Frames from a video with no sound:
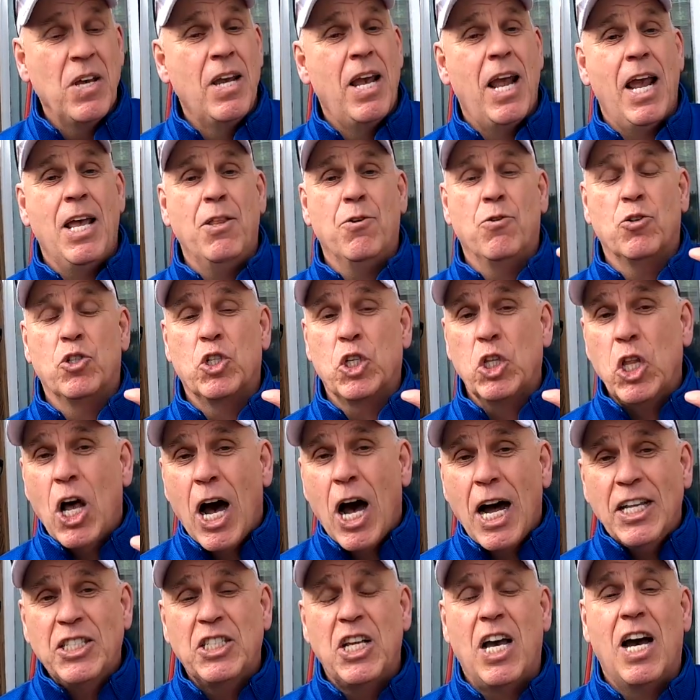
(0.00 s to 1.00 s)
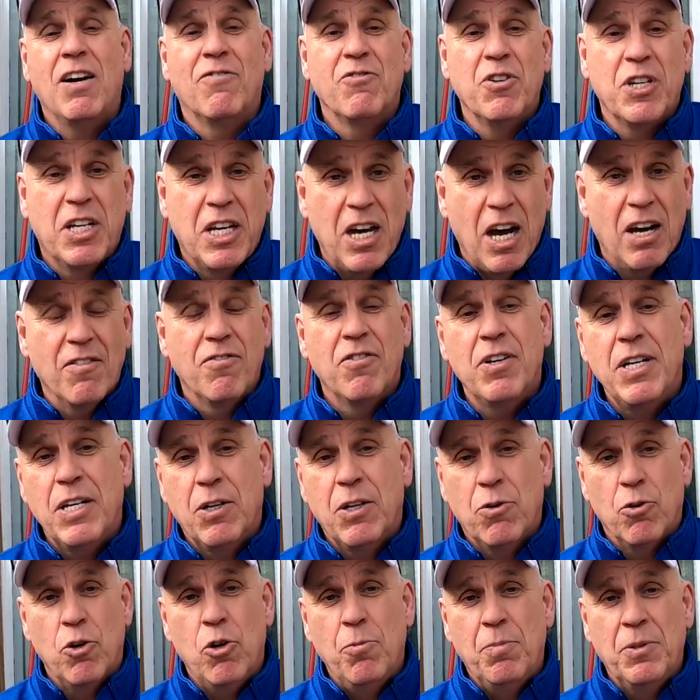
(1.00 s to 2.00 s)
and there's lots of recovery
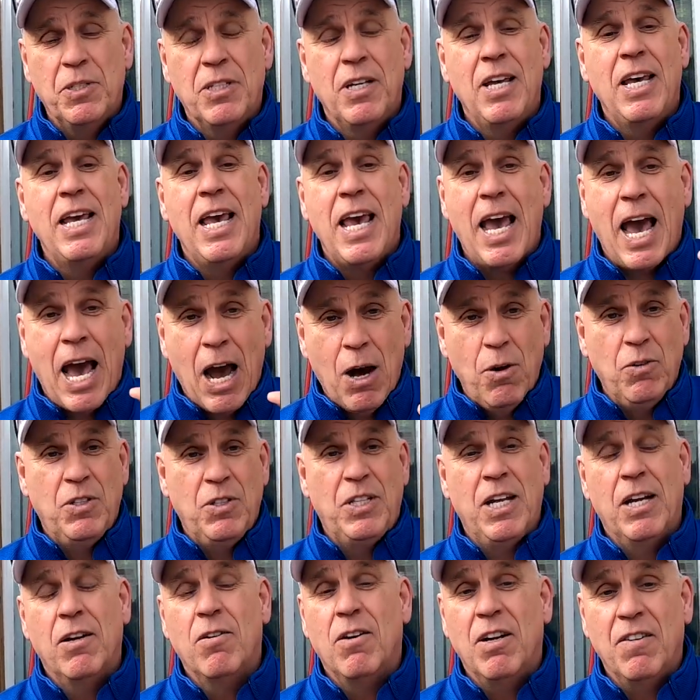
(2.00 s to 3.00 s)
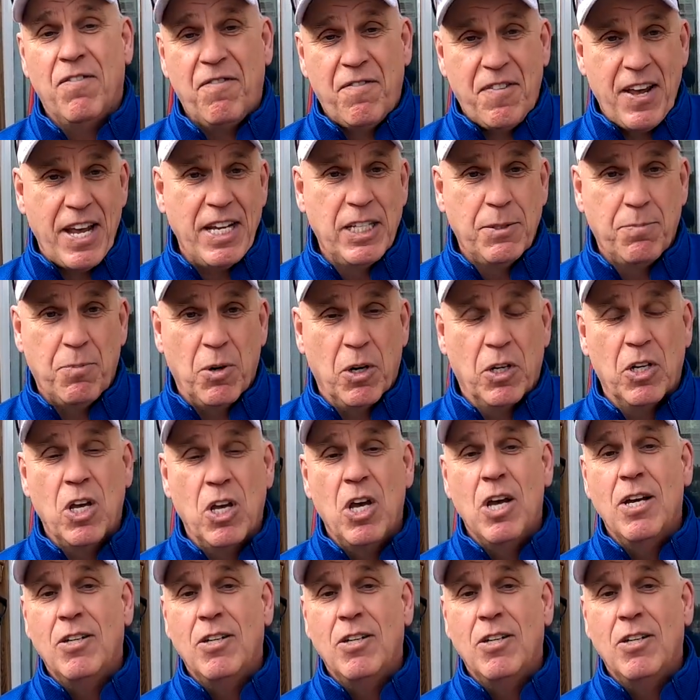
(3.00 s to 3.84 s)
groups out there on Facebook.